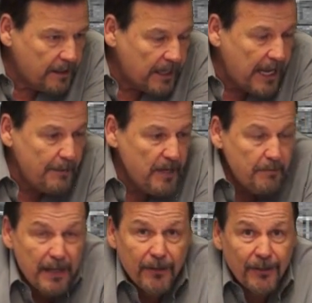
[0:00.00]
Amy
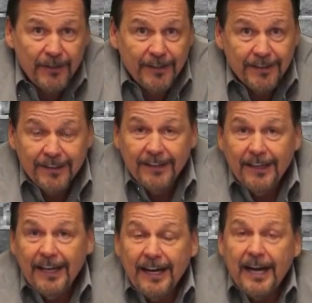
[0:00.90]
Miller,
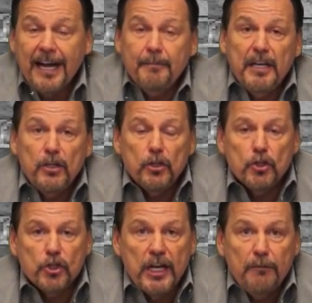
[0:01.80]

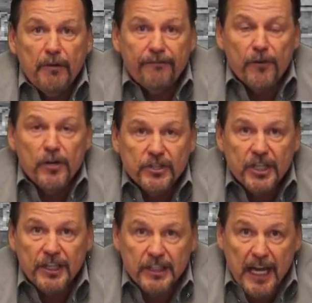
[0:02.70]
she refers to
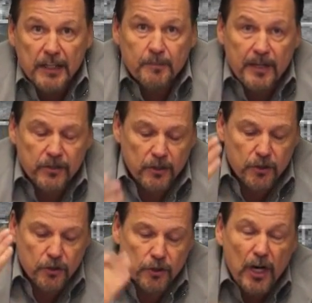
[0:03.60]
the text
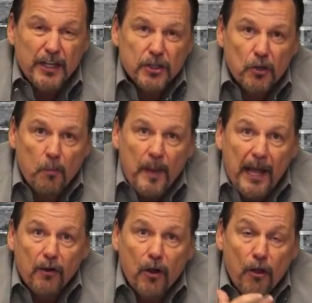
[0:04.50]
message. Judge
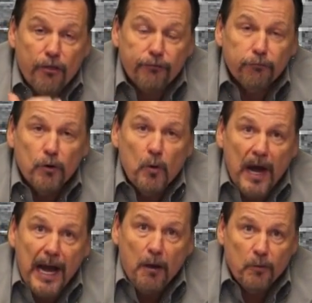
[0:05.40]
Sobel
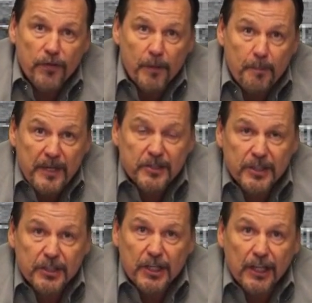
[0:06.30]
threw out the
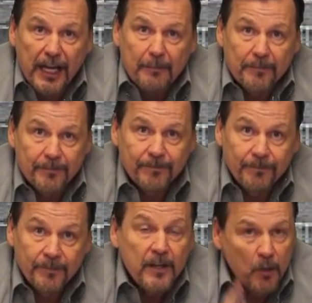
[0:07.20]
business claim,
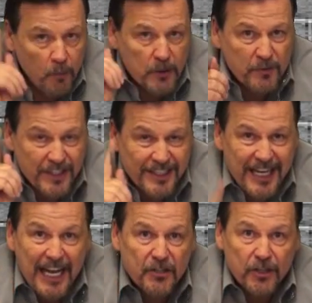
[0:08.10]
which was
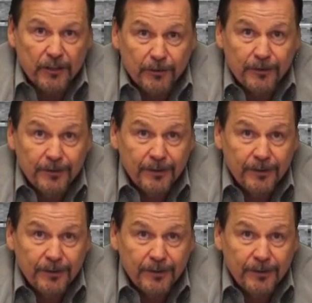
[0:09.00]
intentional,